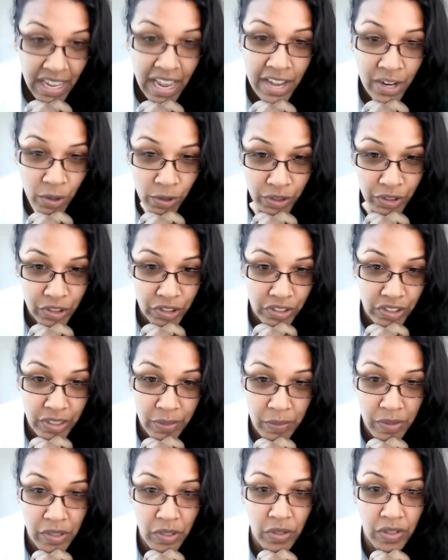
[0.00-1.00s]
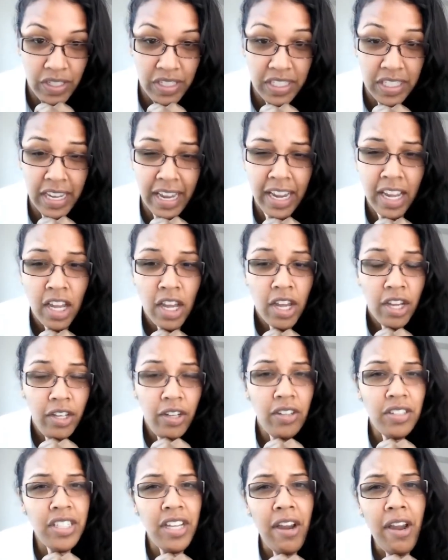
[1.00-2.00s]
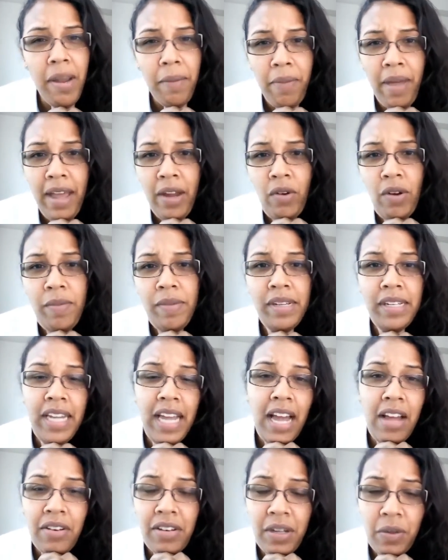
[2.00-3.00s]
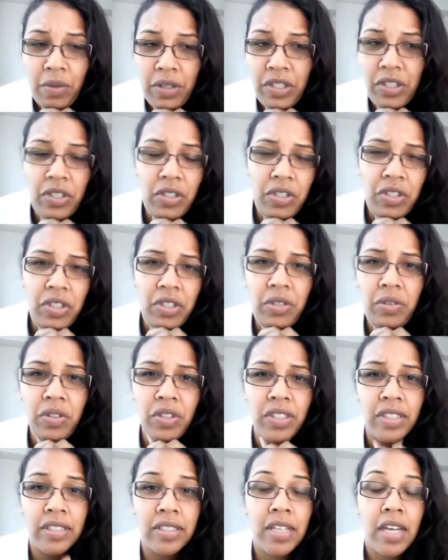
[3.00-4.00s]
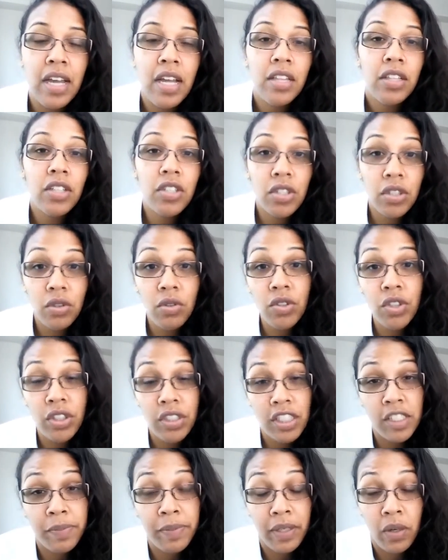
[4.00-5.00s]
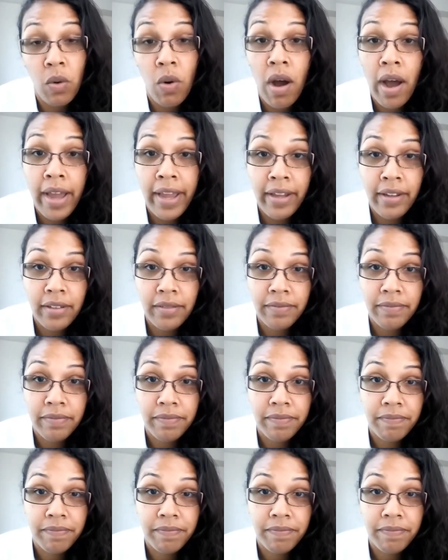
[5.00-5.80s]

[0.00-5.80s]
I know what someone's going to say. You're tearing Black women down. Now, what's your solutions? The solution is be quiet.